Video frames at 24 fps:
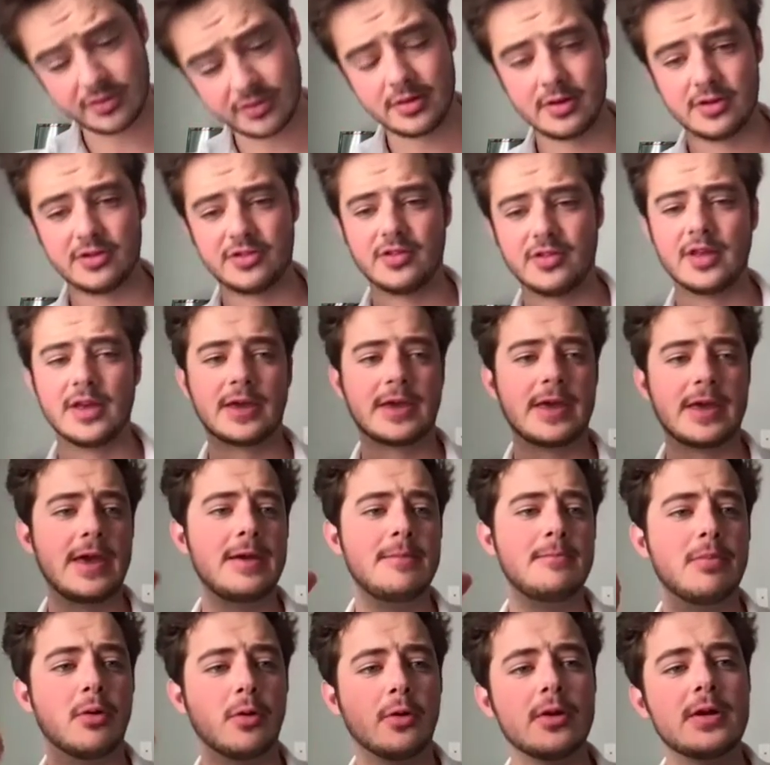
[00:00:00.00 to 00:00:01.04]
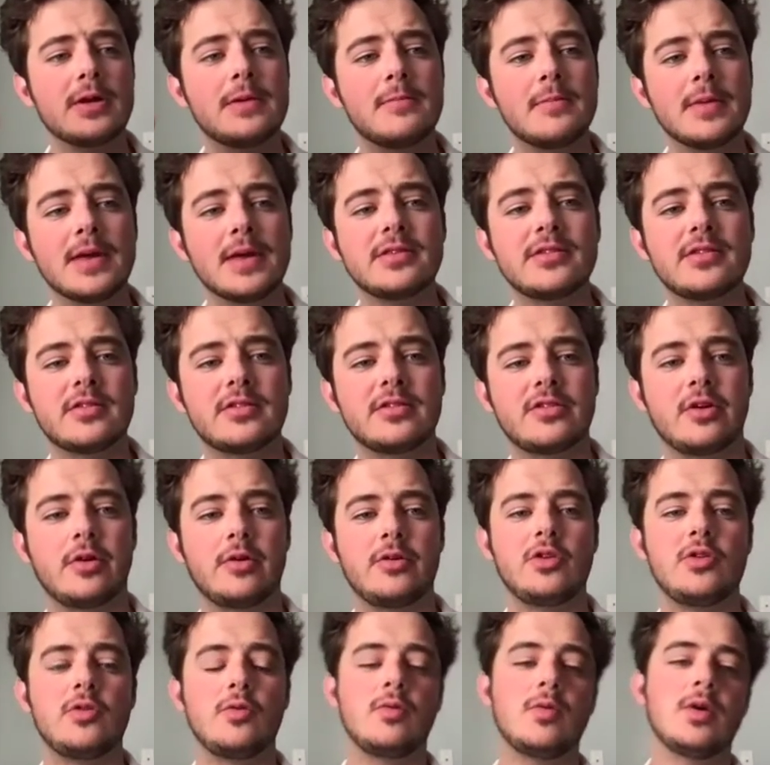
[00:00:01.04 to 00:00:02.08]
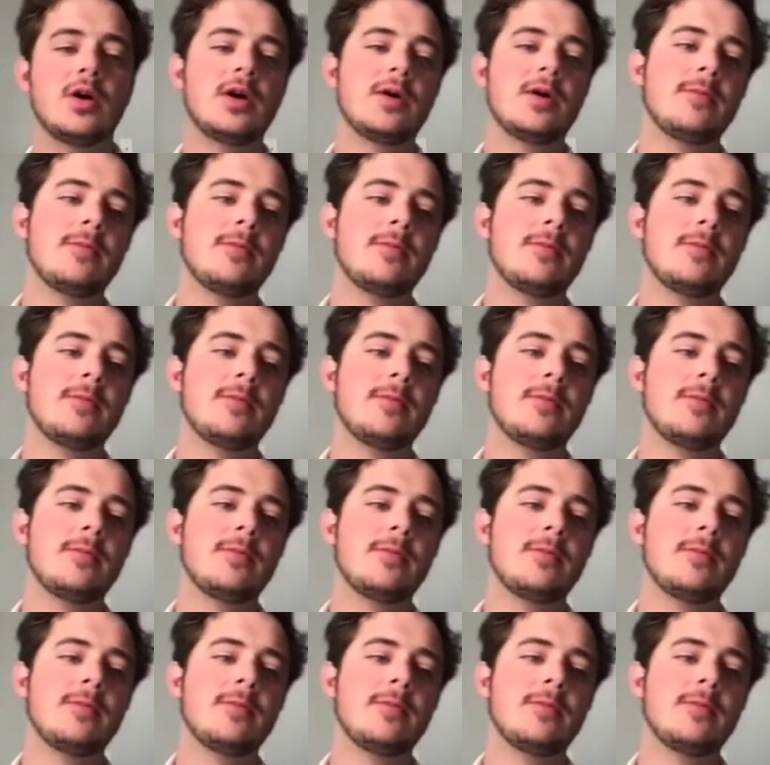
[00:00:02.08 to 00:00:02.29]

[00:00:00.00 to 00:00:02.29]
There's like a burn and mint. So you